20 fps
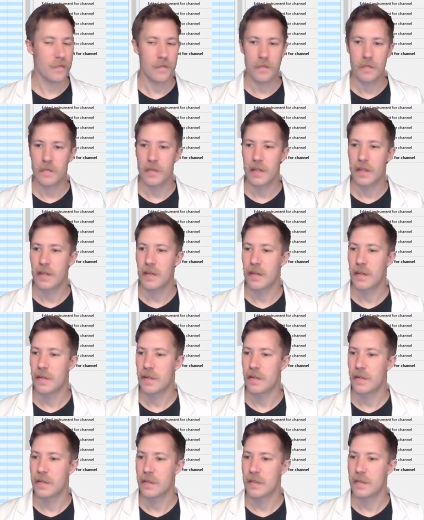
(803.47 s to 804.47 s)

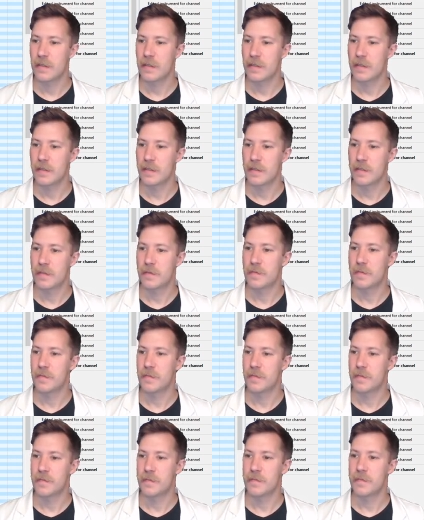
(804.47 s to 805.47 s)

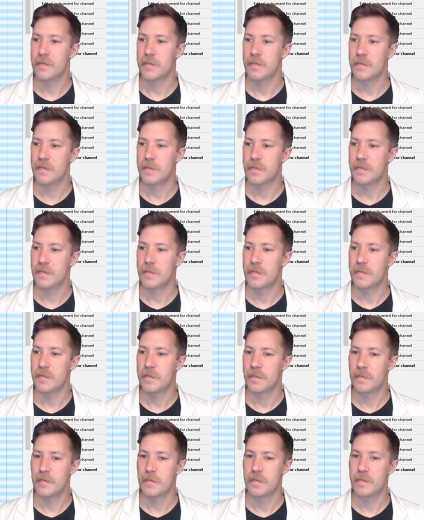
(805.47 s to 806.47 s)

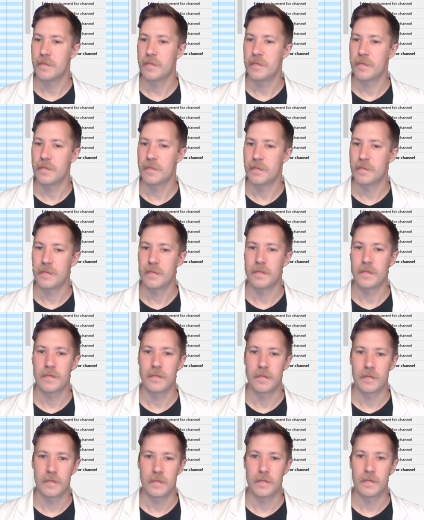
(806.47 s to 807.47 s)

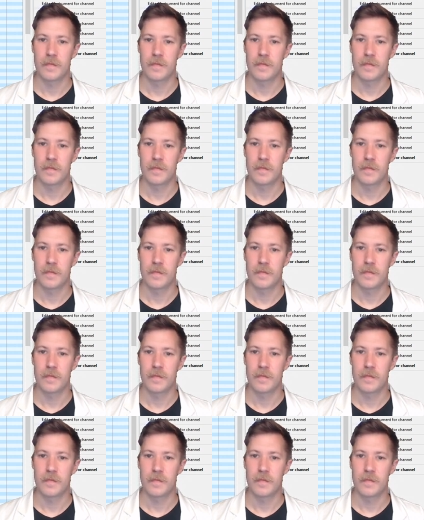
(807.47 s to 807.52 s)
(silence)